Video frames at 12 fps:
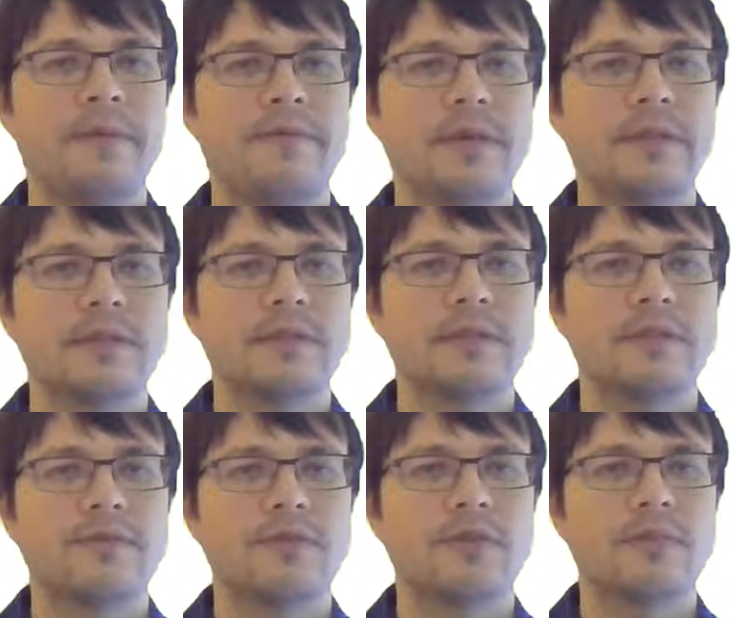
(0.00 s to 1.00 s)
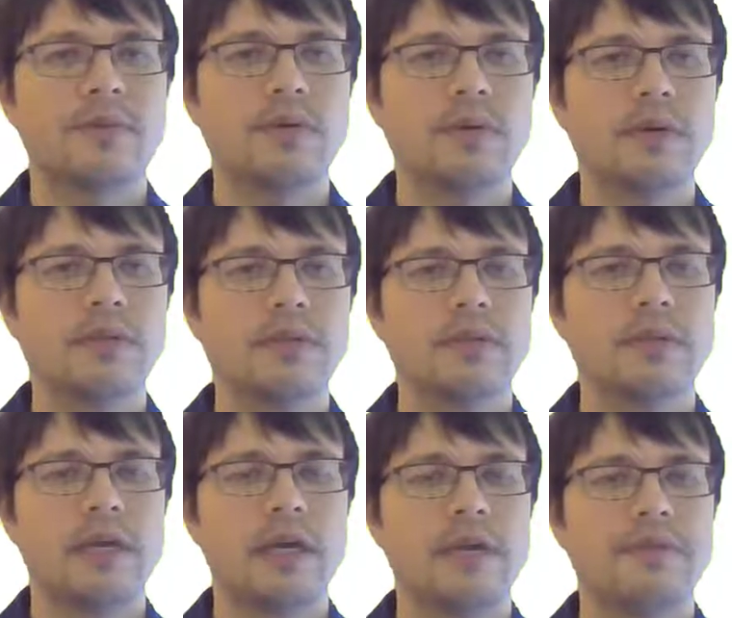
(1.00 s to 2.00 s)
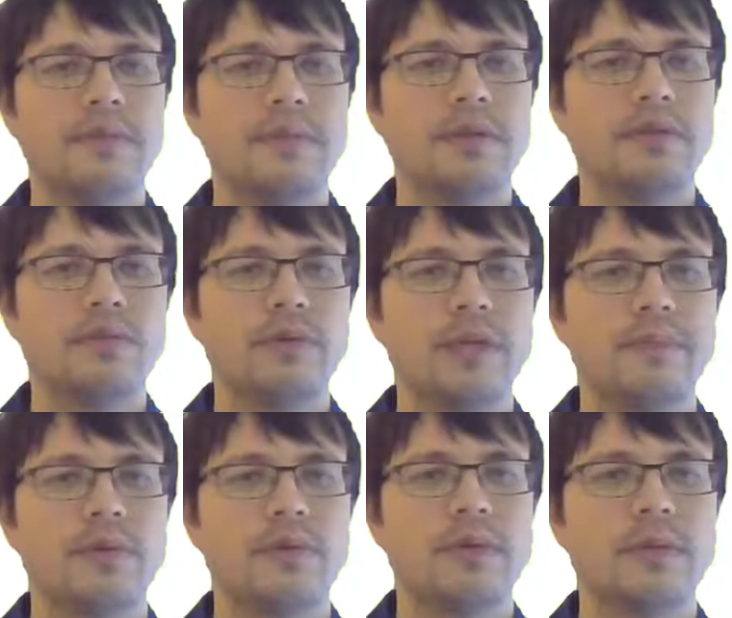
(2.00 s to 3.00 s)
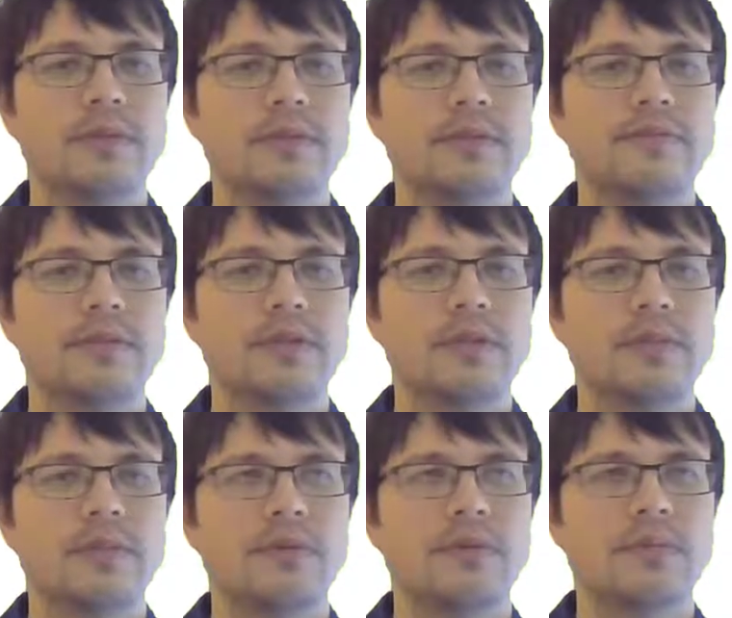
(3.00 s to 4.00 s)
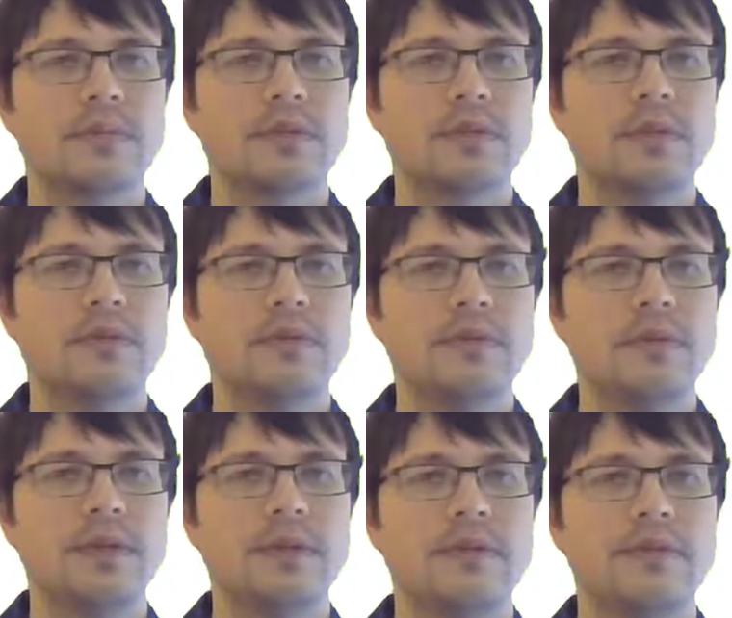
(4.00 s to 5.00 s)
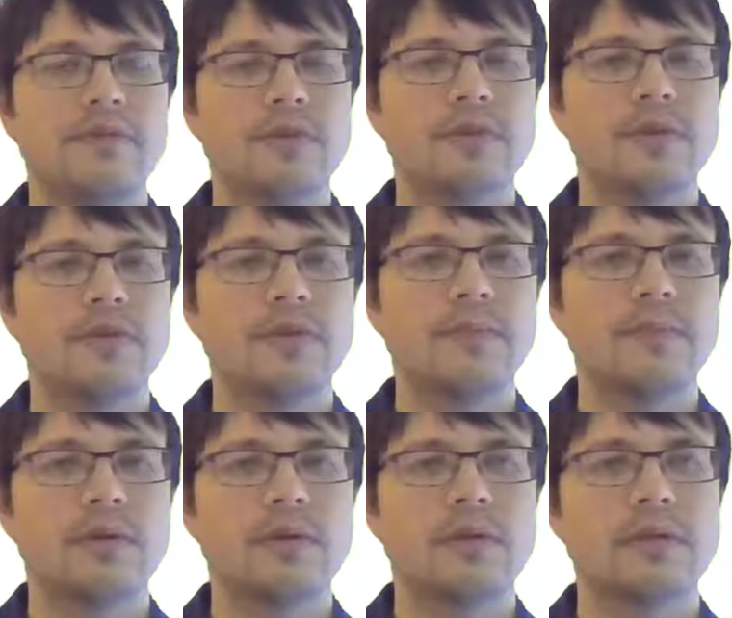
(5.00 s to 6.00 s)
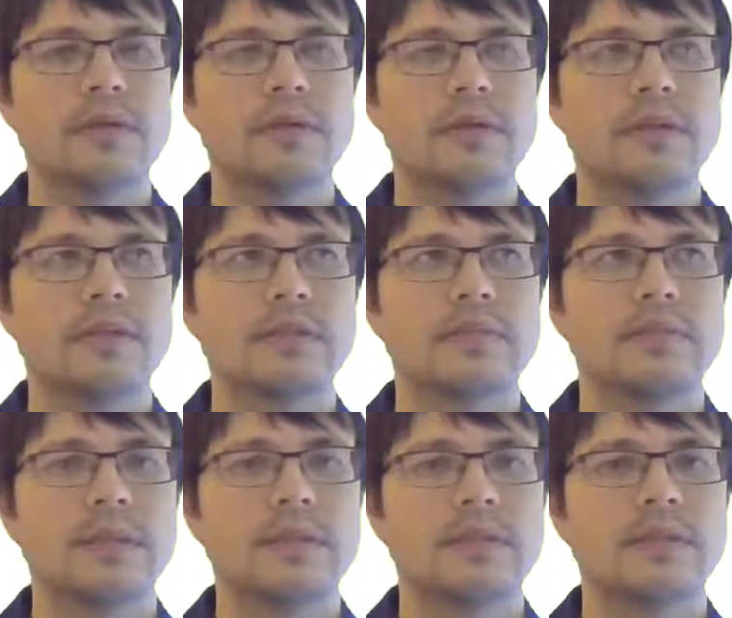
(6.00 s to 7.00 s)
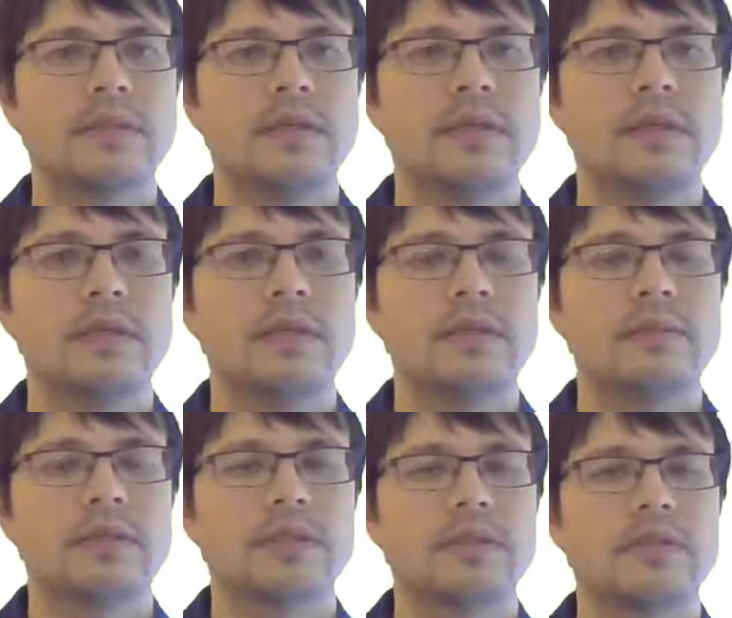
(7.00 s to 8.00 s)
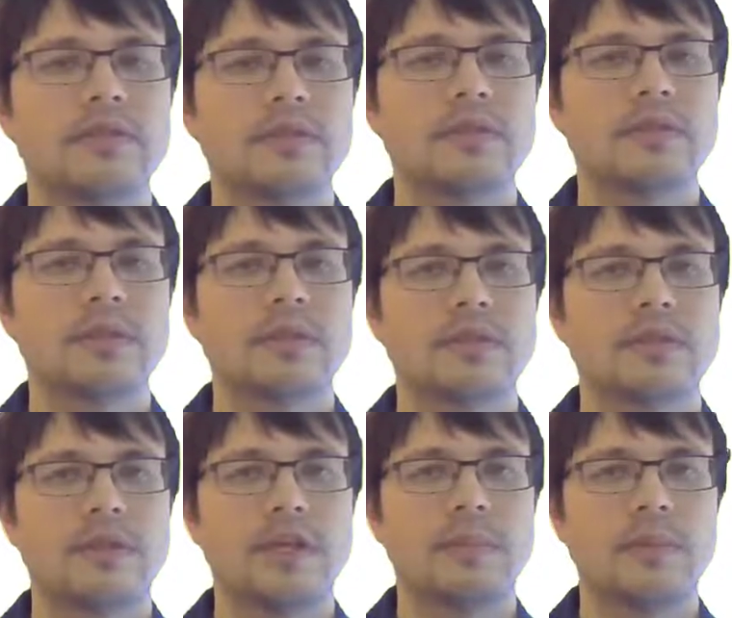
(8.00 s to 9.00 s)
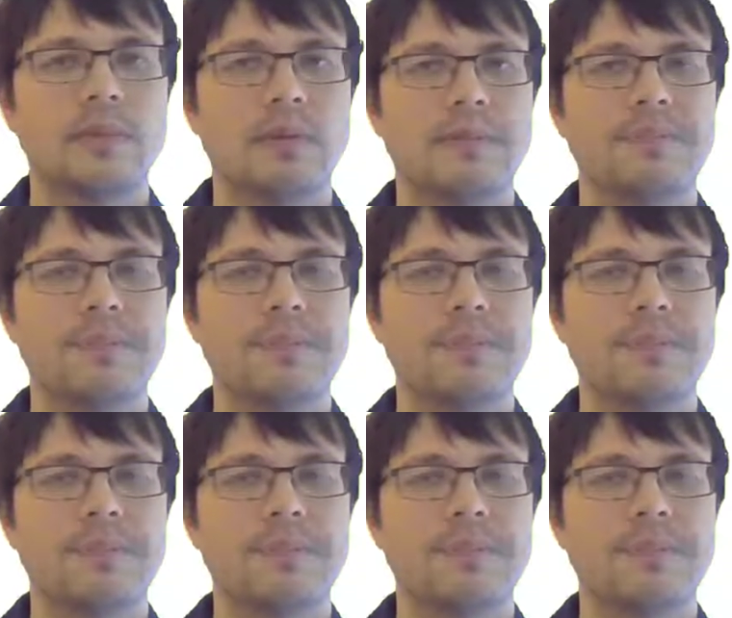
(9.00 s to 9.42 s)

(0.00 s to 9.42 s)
We are testing 4 brokers: HiveMQ, MQX, VernMQ, and Mosquito. The first 3 brokers are cluster-based. Mosquito is not cluster capable.